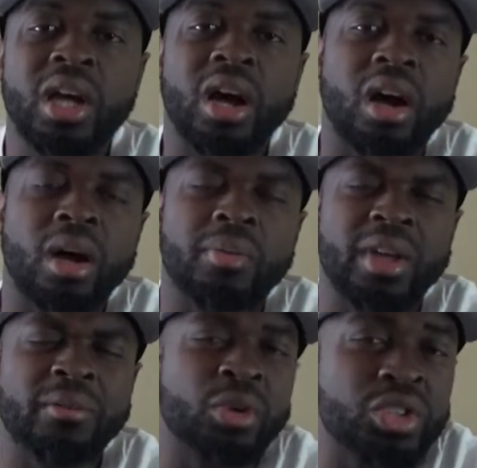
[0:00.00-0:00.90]

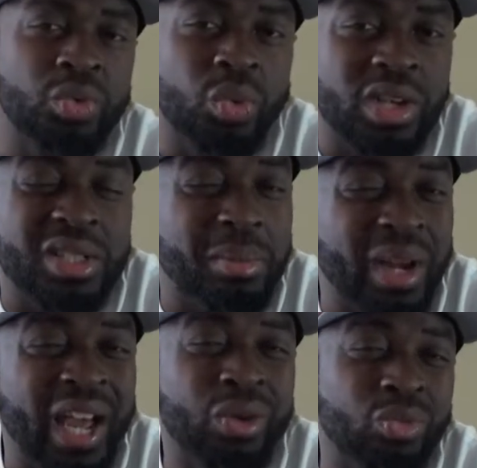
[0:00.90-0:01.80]
That version was the
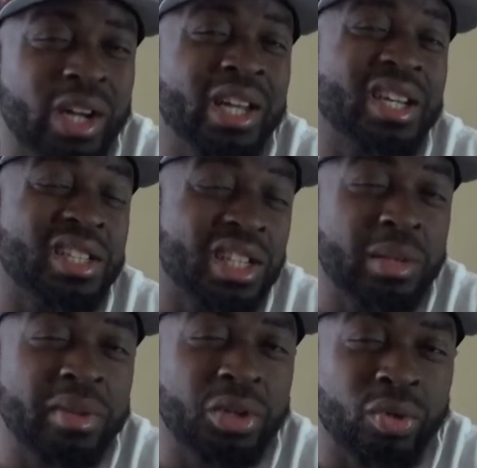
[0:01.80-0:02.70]
black, red, and
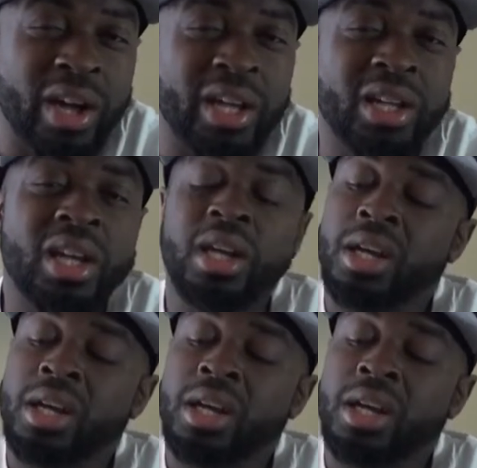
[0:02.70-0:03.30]
cement gray.